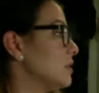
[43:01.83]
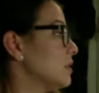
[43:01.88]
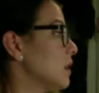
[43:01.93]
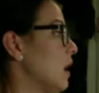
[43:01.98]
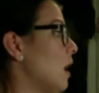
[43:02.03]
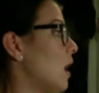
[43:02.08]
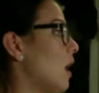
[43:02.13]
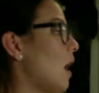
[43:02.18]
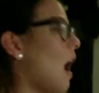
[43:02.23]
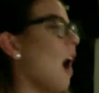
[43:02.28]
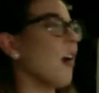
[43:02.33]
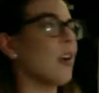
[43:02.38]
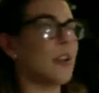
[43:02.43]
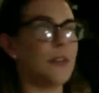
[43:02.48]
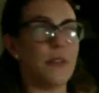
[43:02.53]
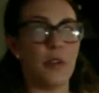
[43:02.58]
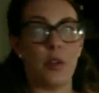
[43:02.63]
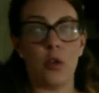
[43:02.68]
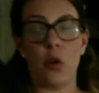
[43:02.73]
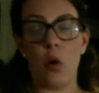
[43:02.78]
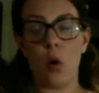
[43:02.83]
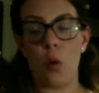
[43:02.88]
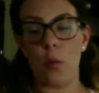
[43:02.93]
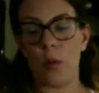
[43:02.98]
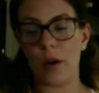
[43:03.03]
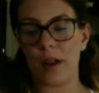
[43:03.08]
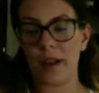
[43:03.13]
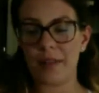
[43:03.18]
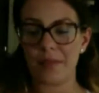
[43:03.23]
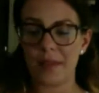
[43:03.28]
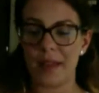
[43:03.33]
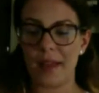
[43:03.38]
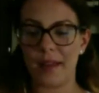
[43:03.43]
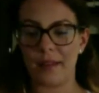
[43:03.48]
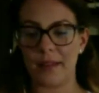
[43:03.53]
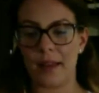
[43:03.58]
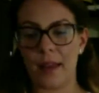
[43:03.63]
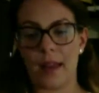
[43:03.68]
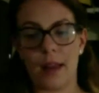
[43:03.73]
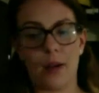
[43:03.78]
I'll give you the homework at the end
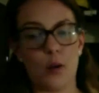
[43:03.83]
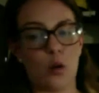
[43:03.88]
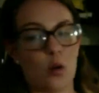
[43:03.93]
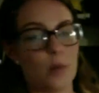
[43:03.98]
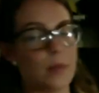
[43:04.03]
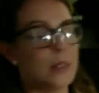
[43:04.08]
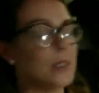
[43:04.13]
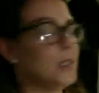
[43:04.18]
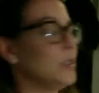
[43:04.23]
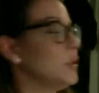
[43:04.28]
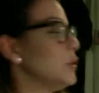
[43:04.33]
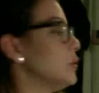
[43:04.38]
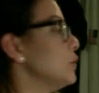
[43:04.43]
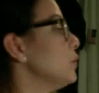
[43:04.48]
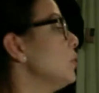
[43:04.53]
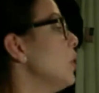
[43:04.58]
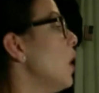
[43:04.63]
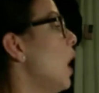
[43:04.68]
like I normally do.